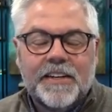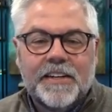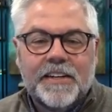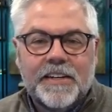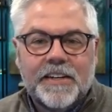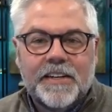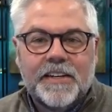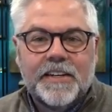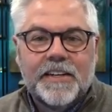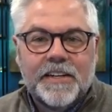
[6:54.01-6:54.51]

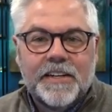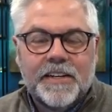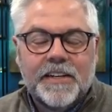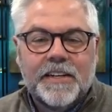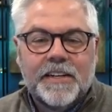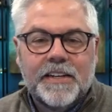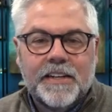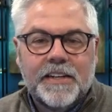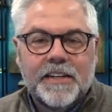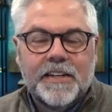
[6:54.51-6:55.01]

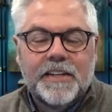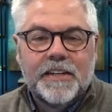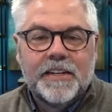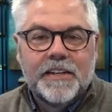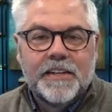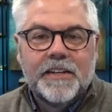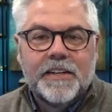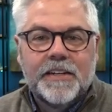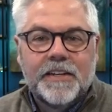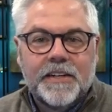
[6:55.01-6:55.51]

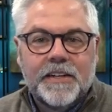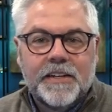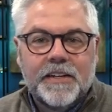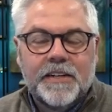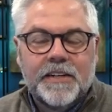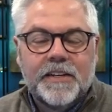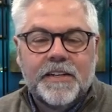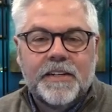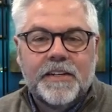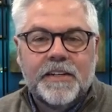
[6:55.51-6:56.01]

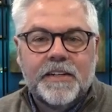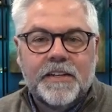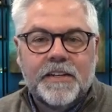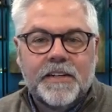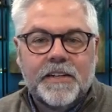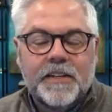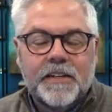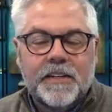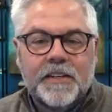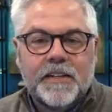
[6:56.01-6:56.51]

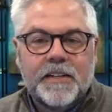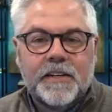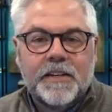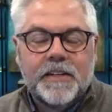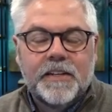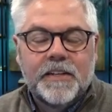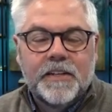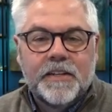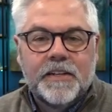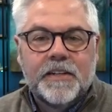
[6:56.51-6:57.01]

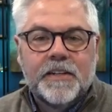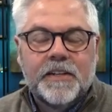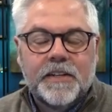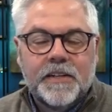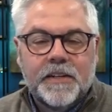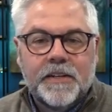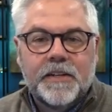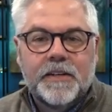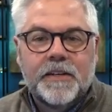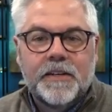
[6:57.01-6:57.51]

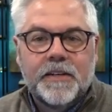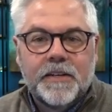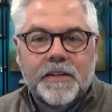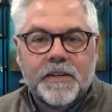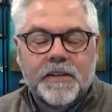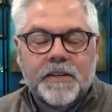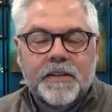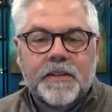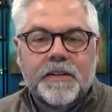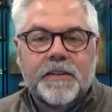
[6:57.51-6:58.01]

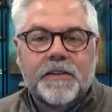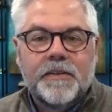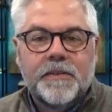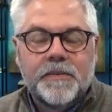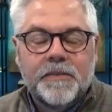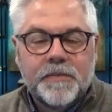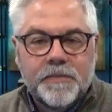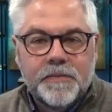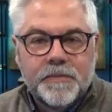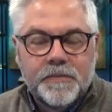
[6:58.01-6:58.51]

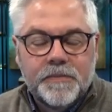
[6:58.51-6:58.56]
(silent)